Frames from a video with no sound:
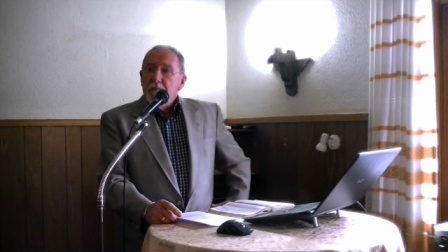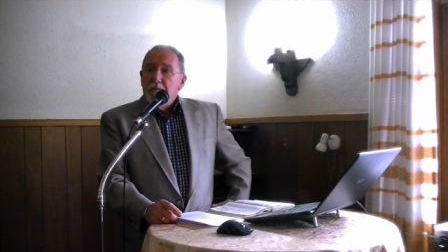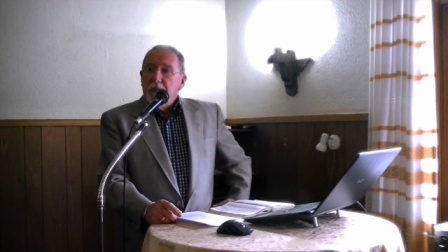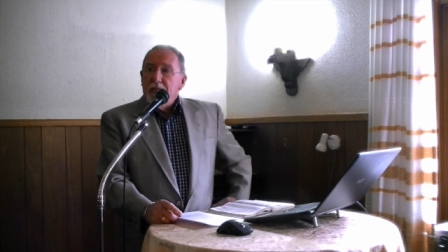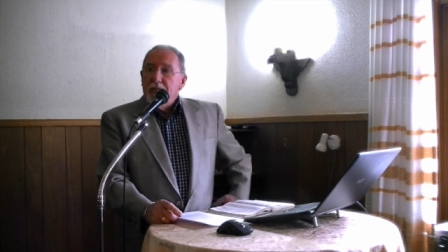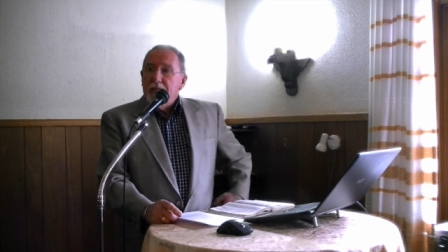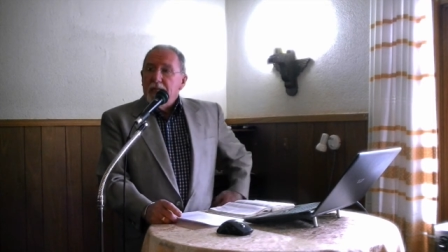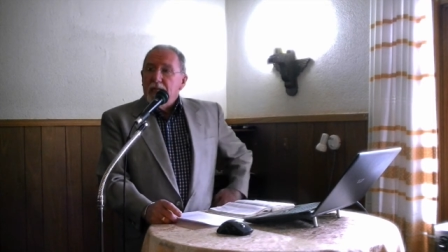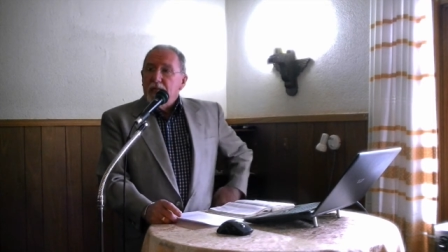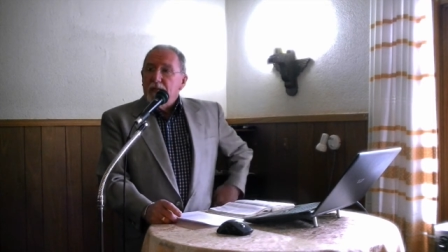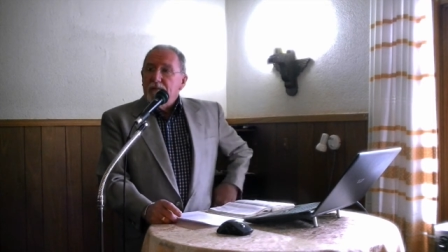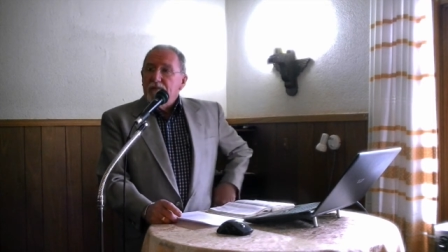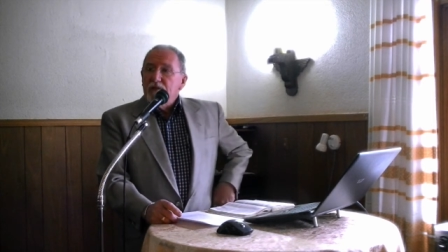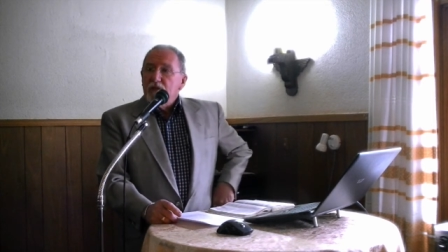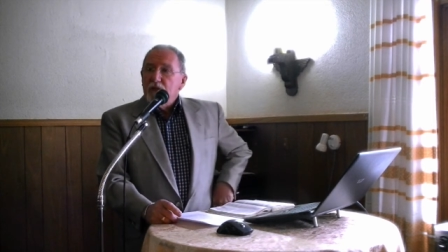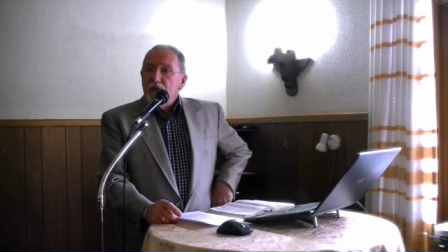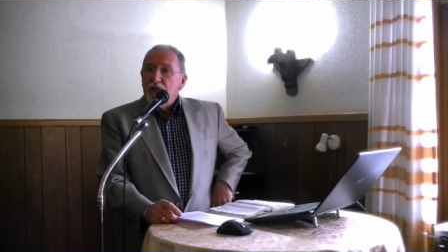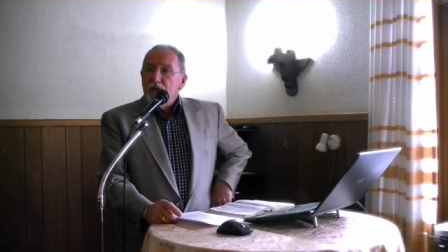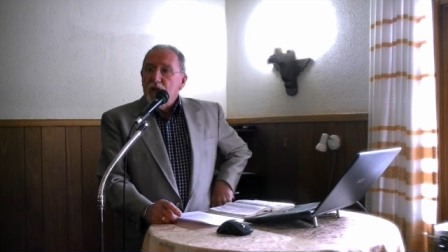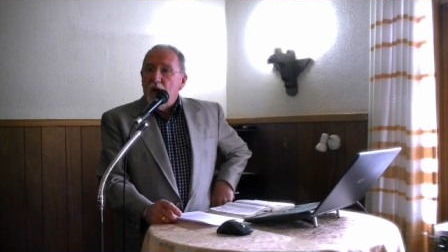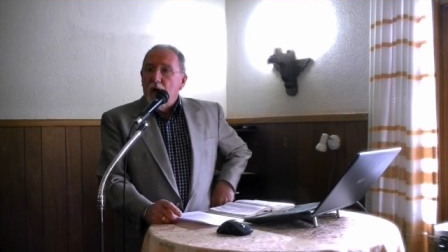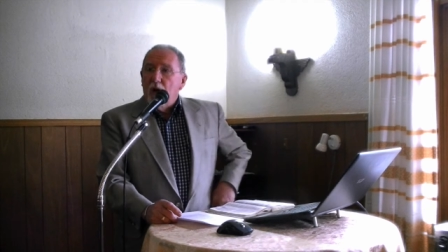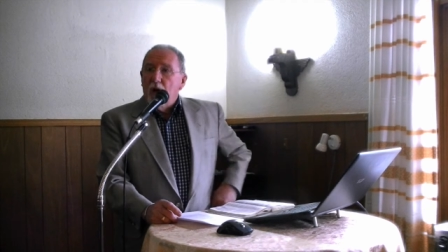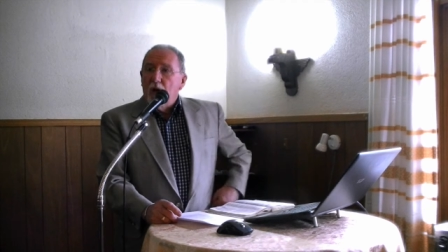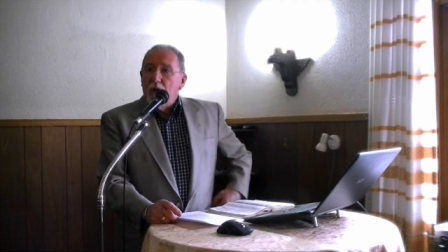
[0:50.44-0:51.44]
meaning of the
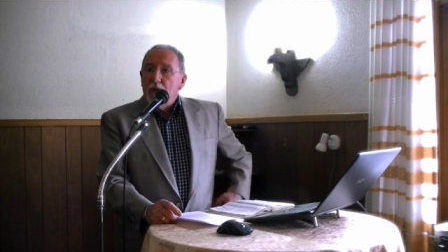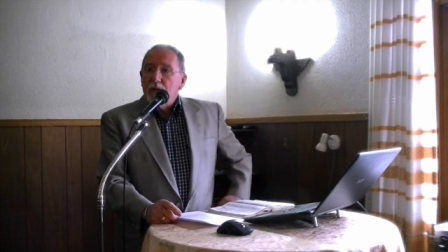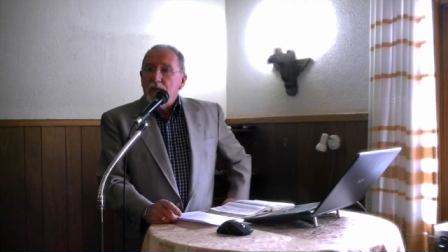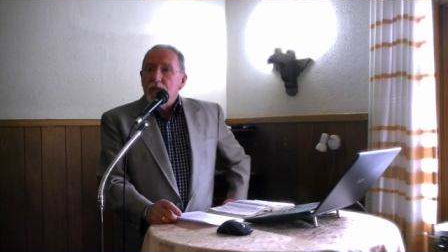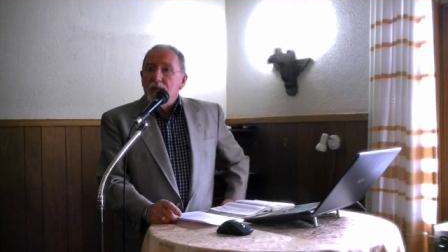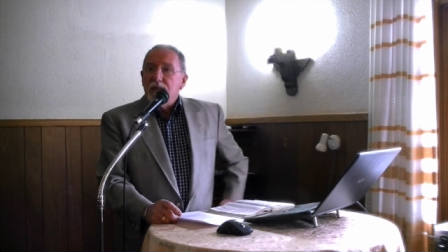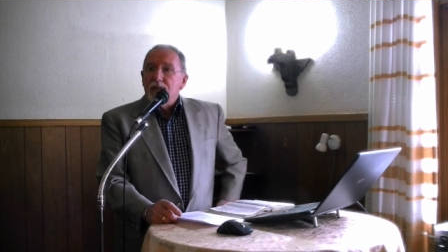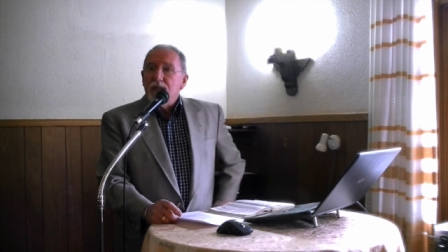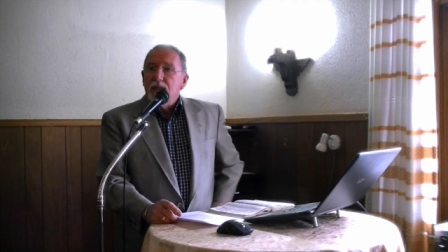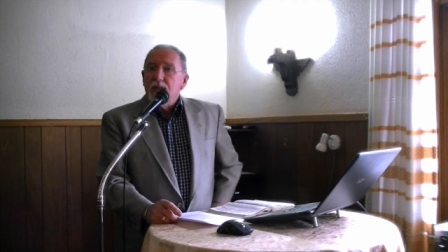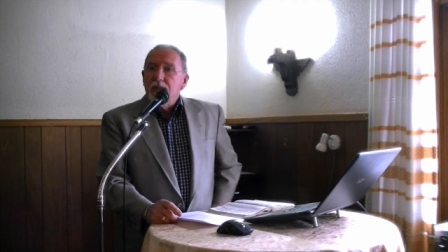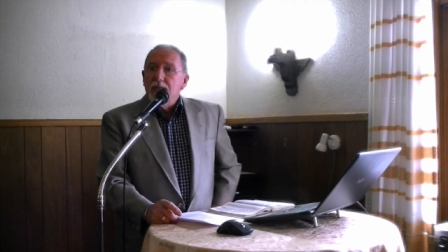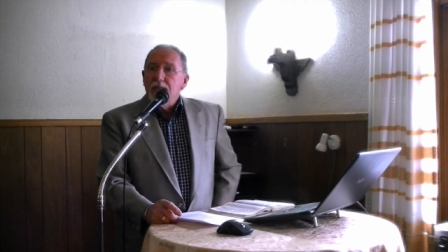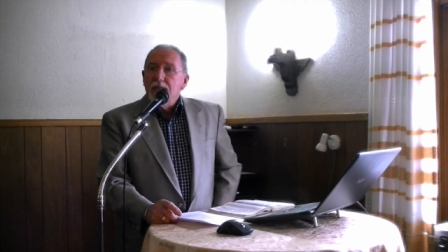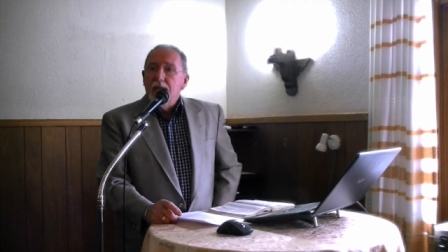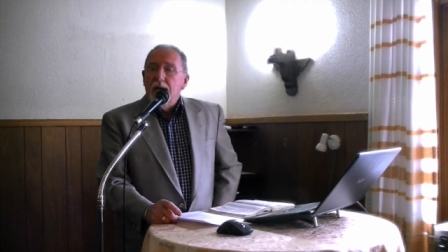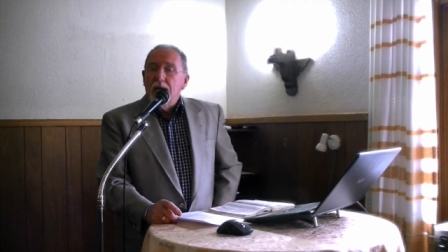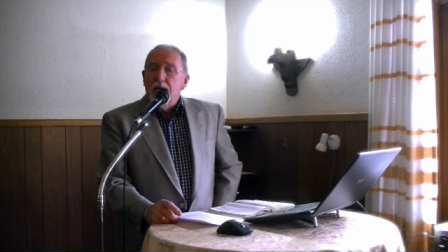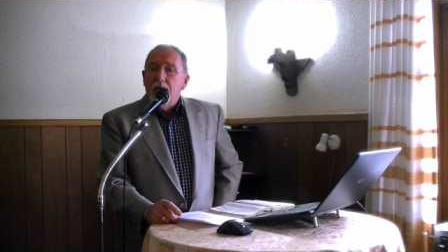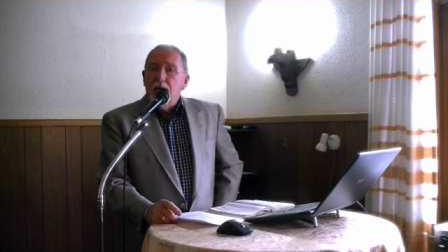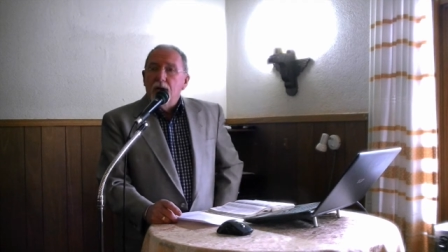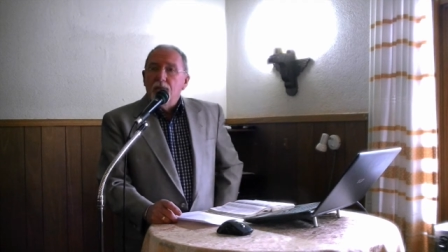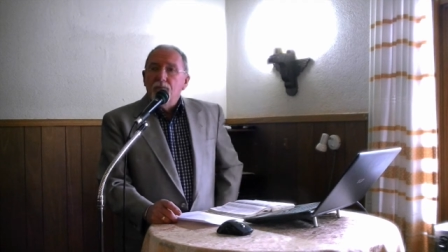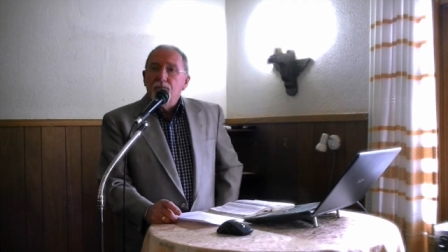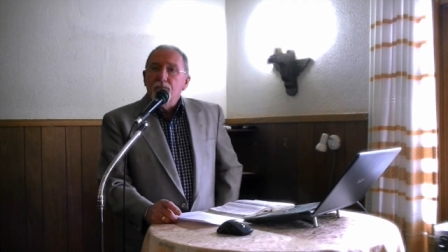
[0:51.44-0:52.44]
songs
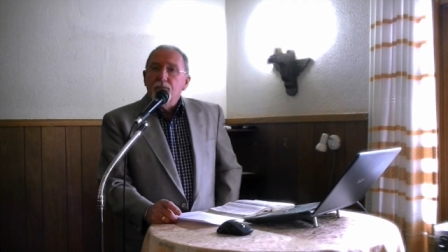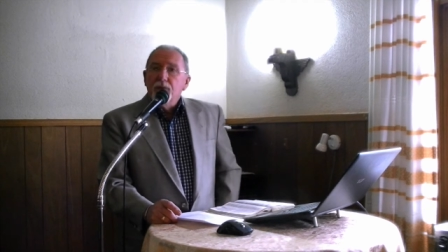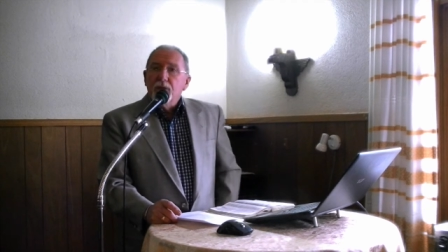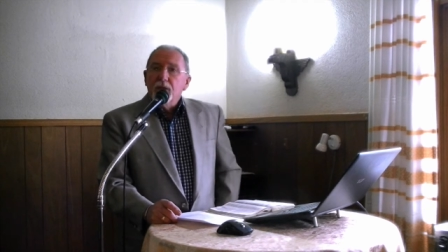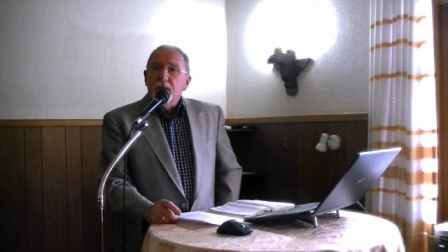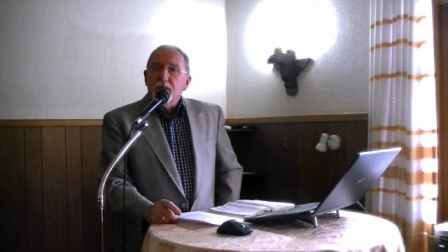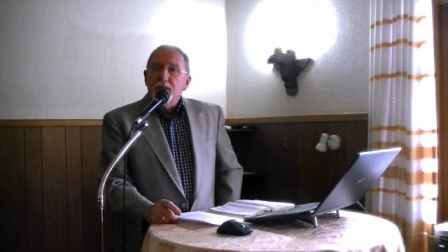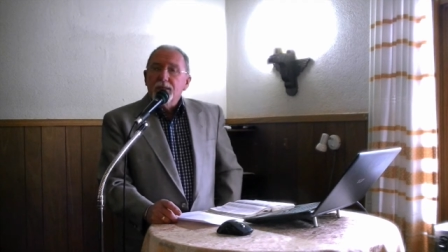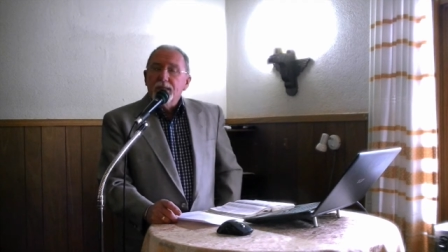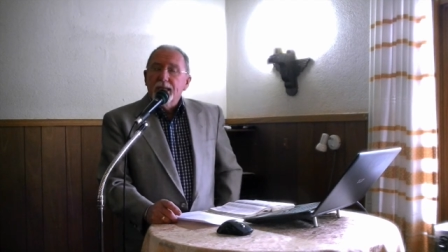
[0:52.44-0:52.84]
um,